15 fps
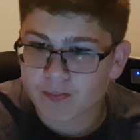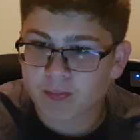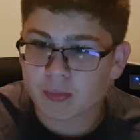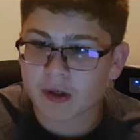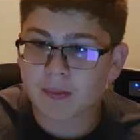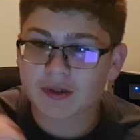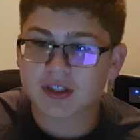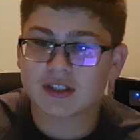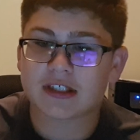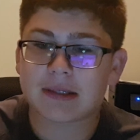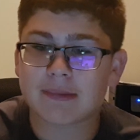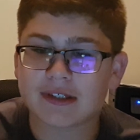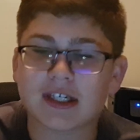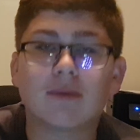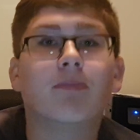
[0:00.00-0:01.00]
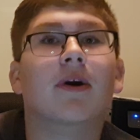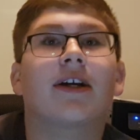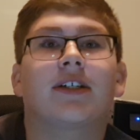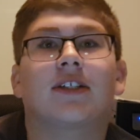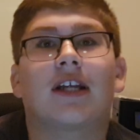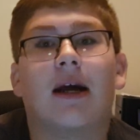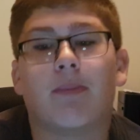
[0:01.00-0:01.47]
pretty much the same exact price
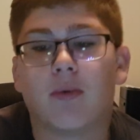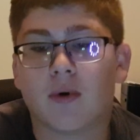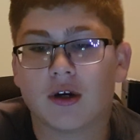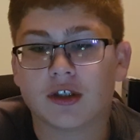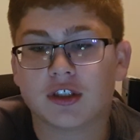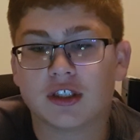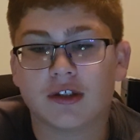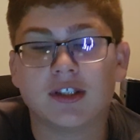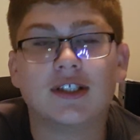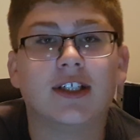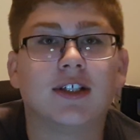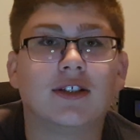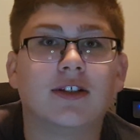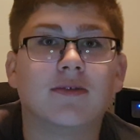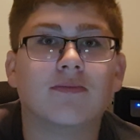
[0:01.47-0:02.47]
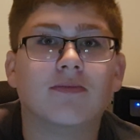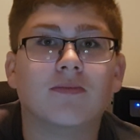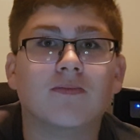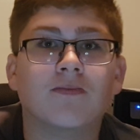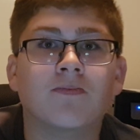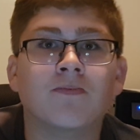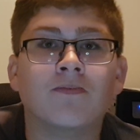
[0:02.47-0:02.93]
as an Apple Watch Series 6.
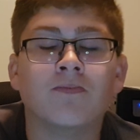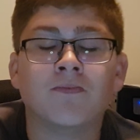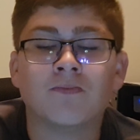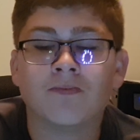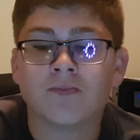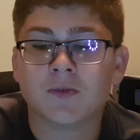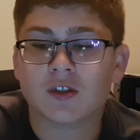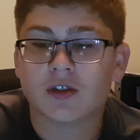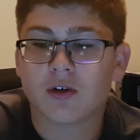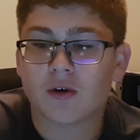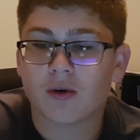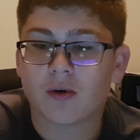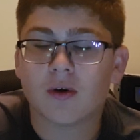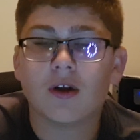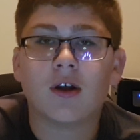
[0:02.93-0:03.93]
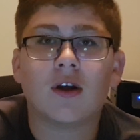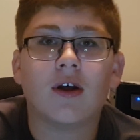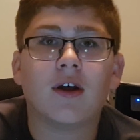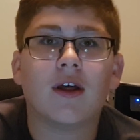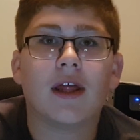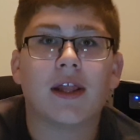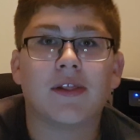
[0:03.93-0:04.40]
So
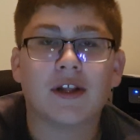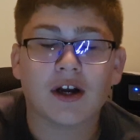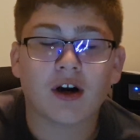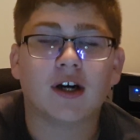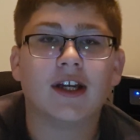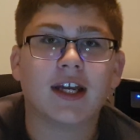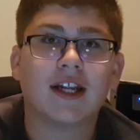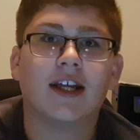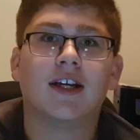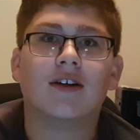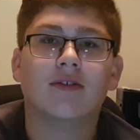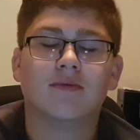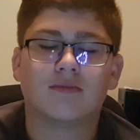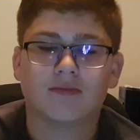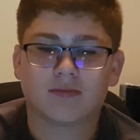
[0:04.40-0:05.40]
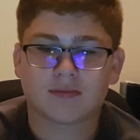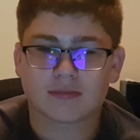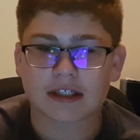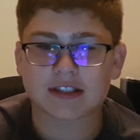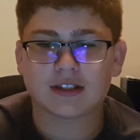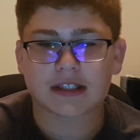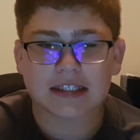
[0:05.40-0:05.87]
they are getting,
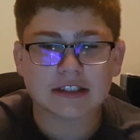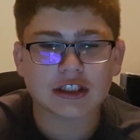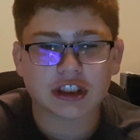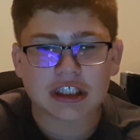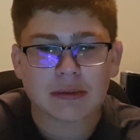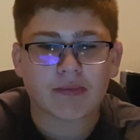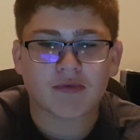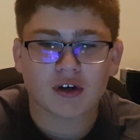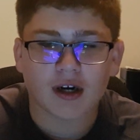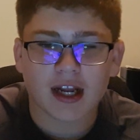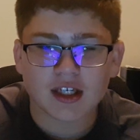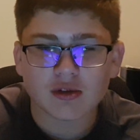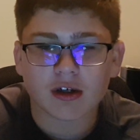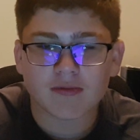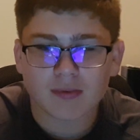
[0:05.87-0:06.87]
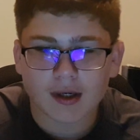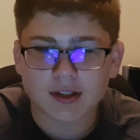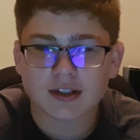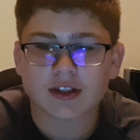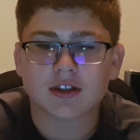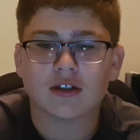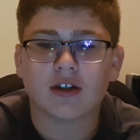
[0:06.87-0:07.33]
that's cheap for an A12
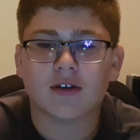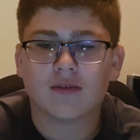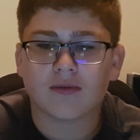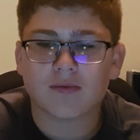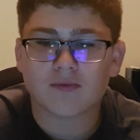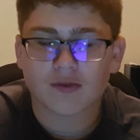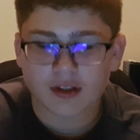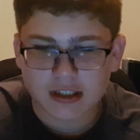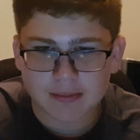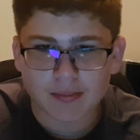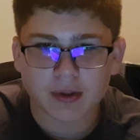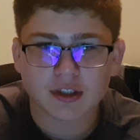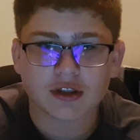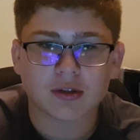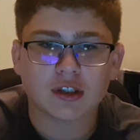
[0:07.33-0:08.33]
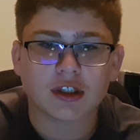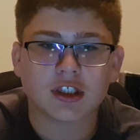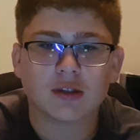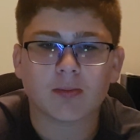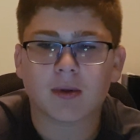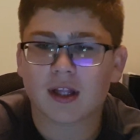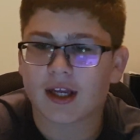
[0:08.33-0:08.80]
processor and for a 10.2 inch
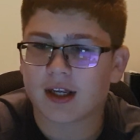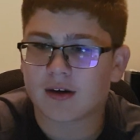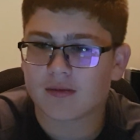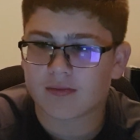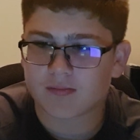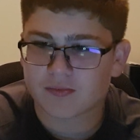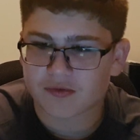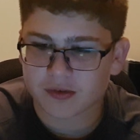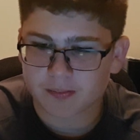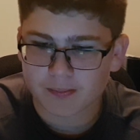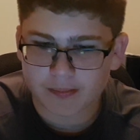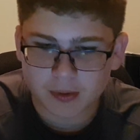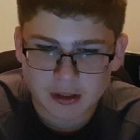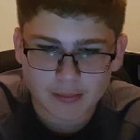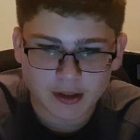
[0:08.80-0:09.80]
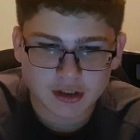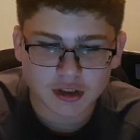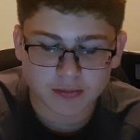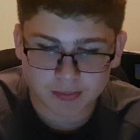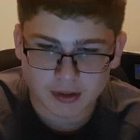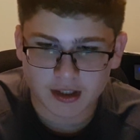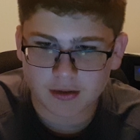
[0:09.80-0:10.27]
display, and for pretty much a
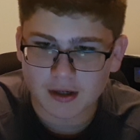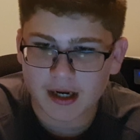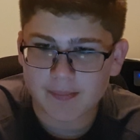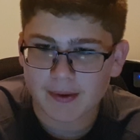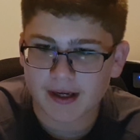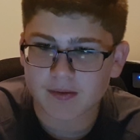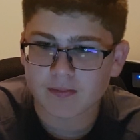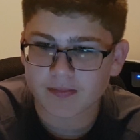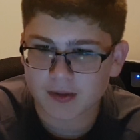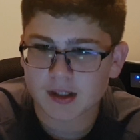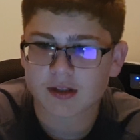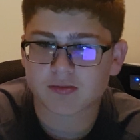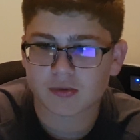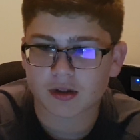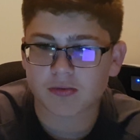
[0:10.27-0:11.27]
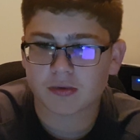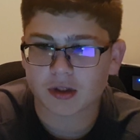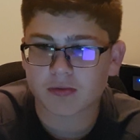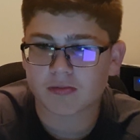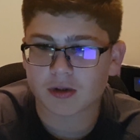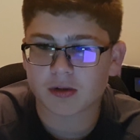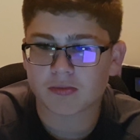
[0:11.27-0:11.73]
brand new iPad. That's really, really,
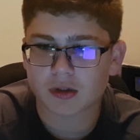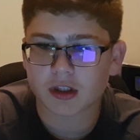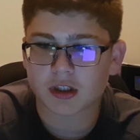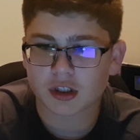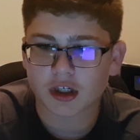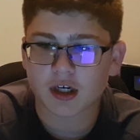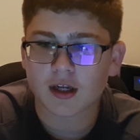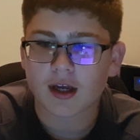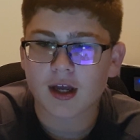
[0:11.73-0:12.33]
really, really good.